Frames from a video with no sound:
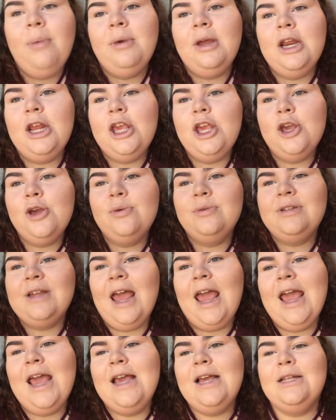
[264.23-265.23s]
gonna use
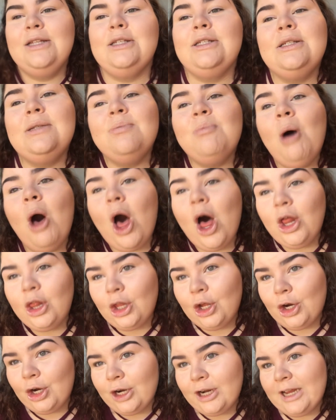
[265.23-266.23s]
a
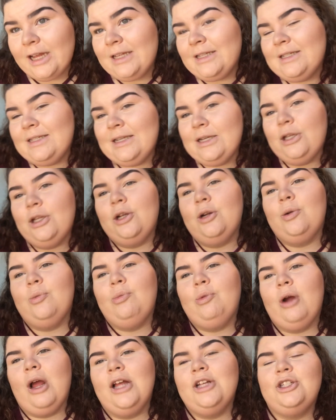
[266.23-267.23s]
smaller concealer
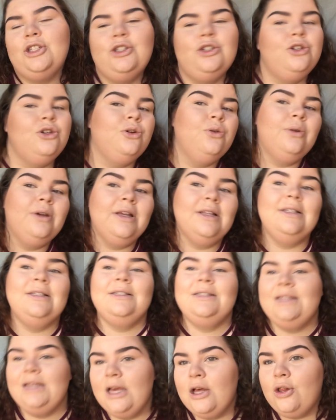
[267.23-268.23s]
brush to
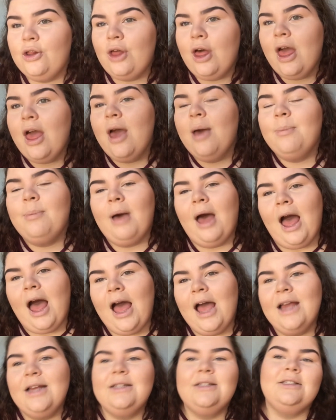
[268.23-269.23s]
conceal my
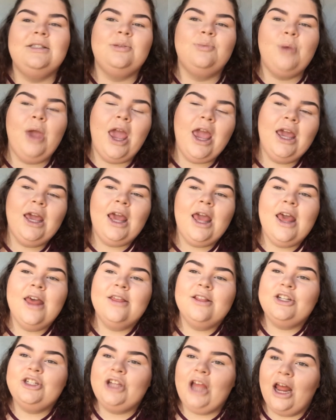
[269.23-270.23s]
eyes to make
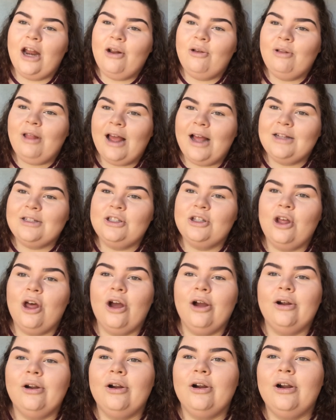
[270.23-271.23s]
the shadow last
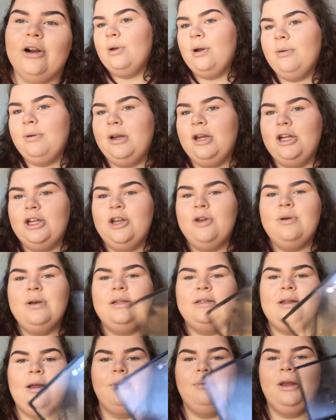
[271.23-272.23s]
longer. What I'm gonna do
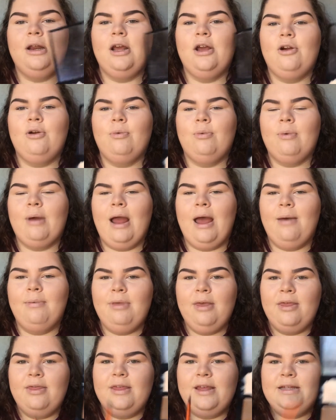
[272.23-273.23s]
is I'm gonna grab
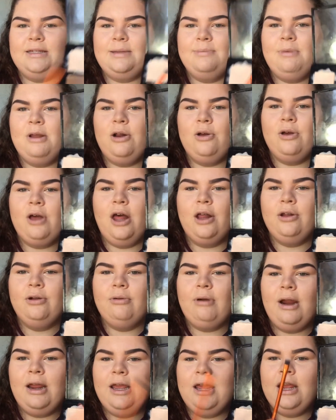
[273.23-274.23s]
this middle color
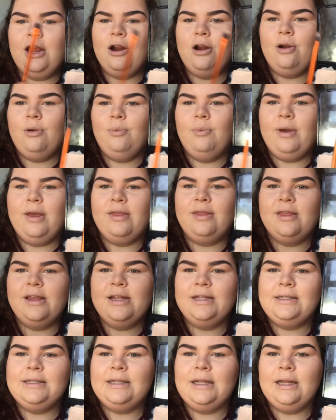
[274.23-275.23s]
right here with
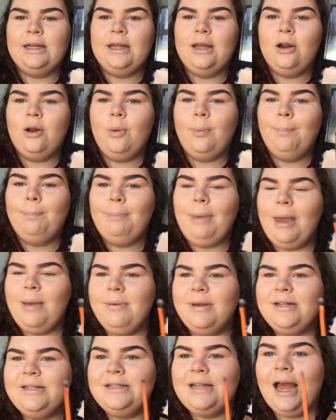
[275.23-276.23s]
this little
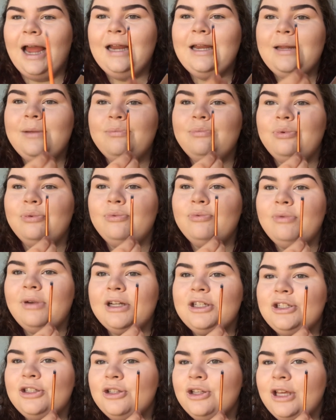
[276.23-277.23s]
baby tiny
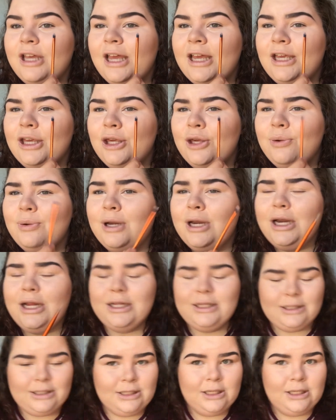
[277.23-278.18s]
brush. Look how cute it is.